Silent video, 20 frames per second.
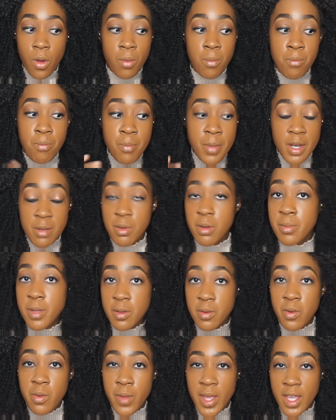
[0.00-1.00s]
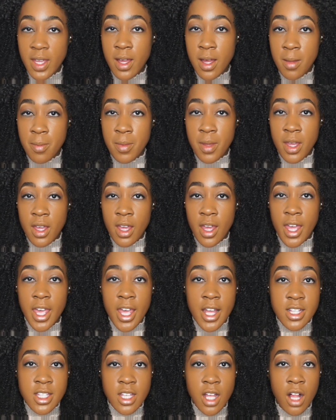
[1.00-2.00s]
minimal makeup,
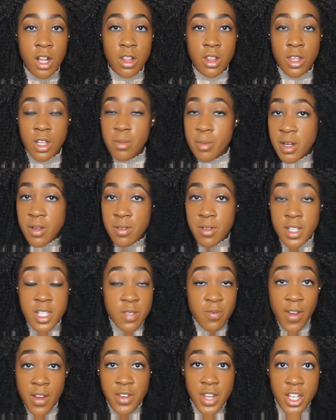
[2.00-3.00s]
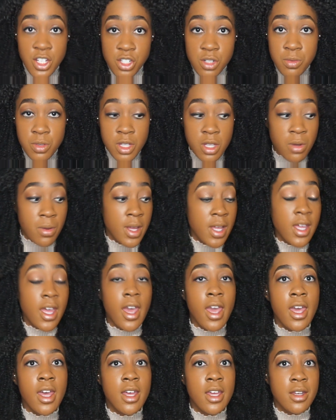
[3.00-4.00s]
it's a little bit of this foundation really quick
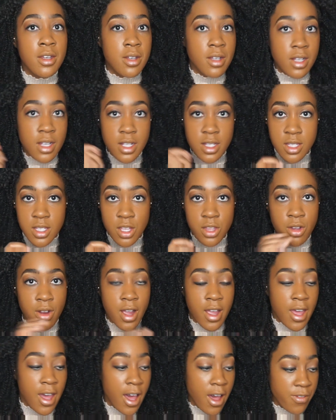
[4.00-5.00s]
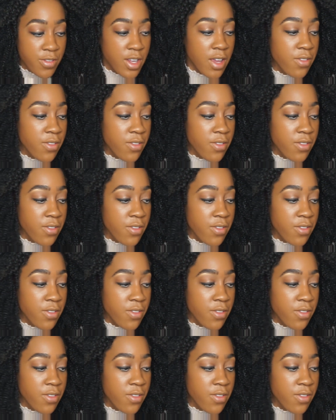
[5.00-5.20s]
and concealer. I have to